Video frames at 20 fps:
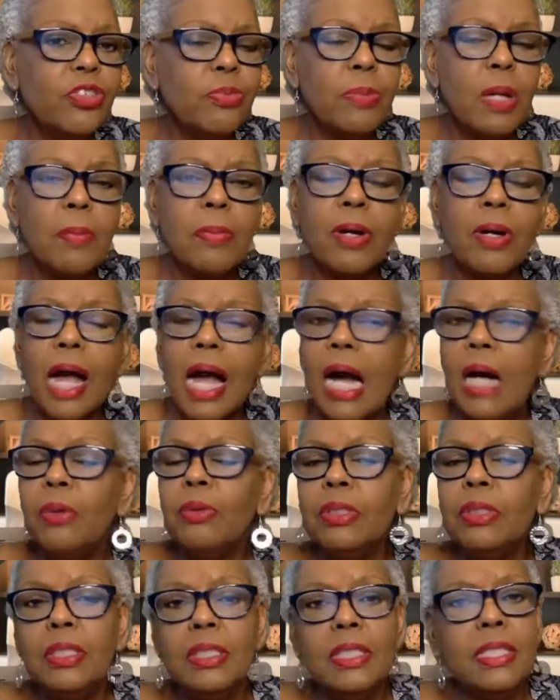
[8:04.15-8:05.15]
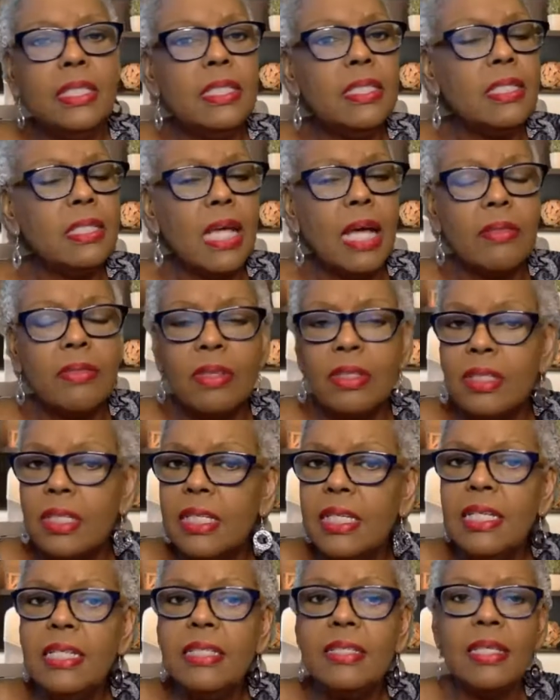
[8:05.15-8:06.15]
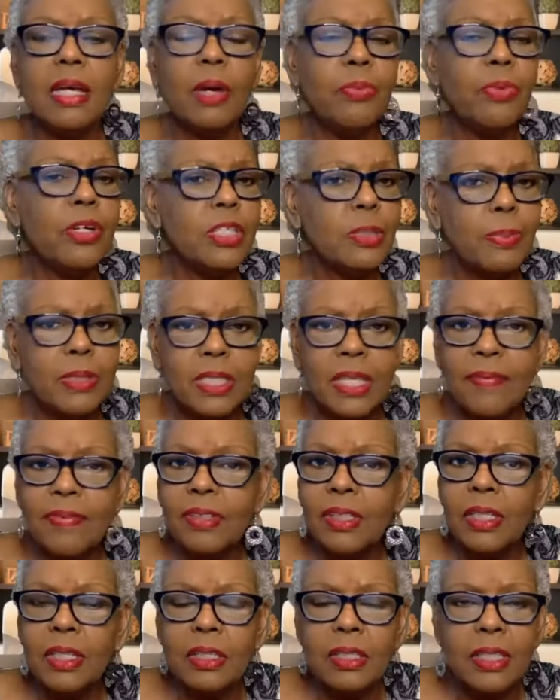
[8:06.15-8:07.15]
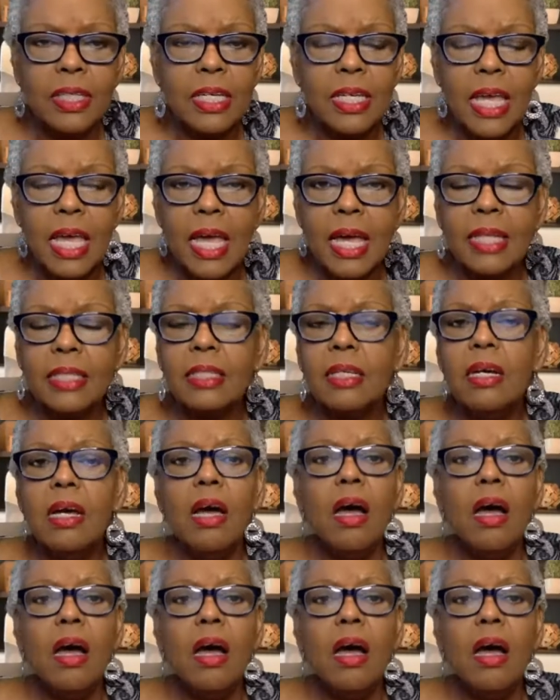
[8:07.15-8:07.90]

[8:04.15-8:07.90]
Remember, our needs, the needs that we're specifically looking at,